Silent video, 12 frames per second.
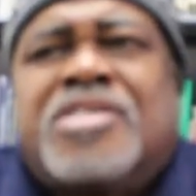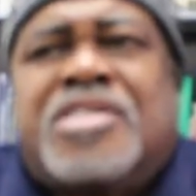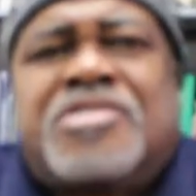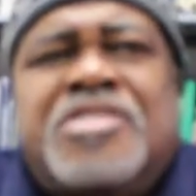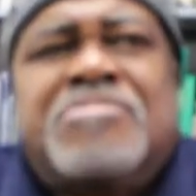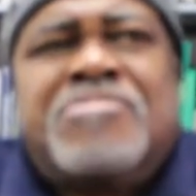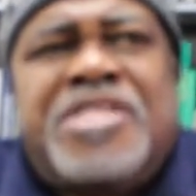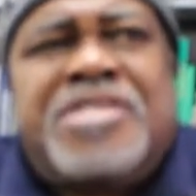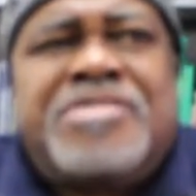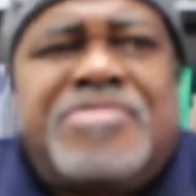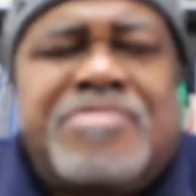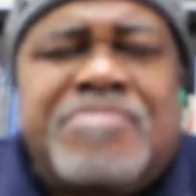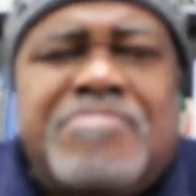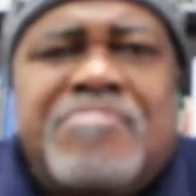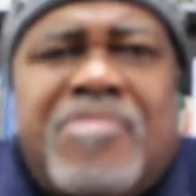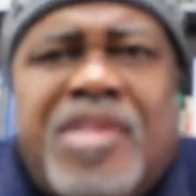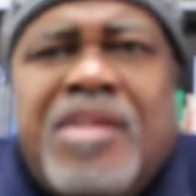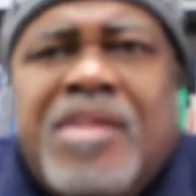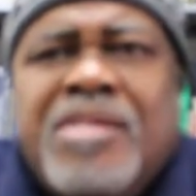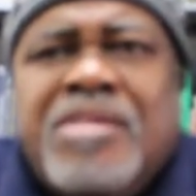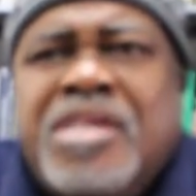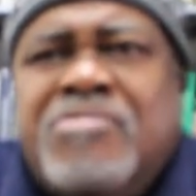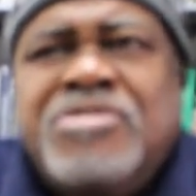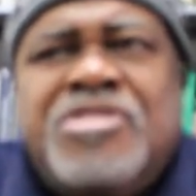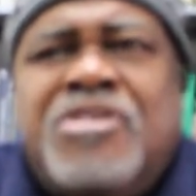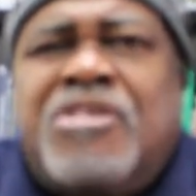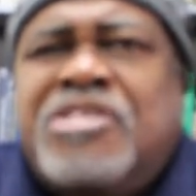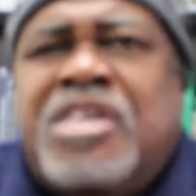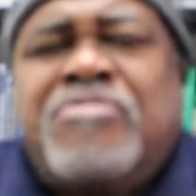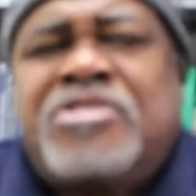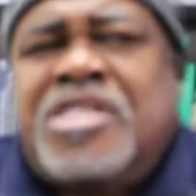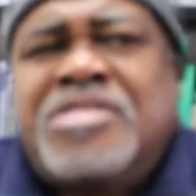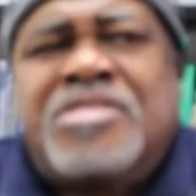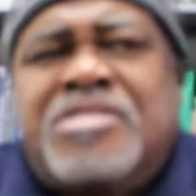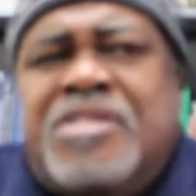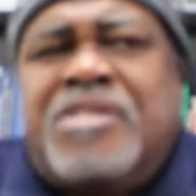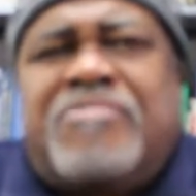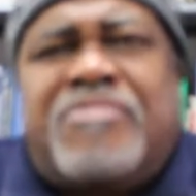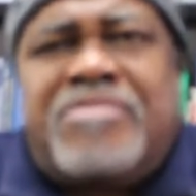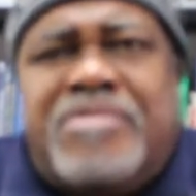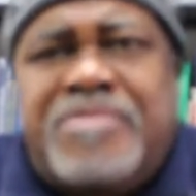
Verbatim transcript: I seen him then. Yeah, we still all keep in touch and stuff.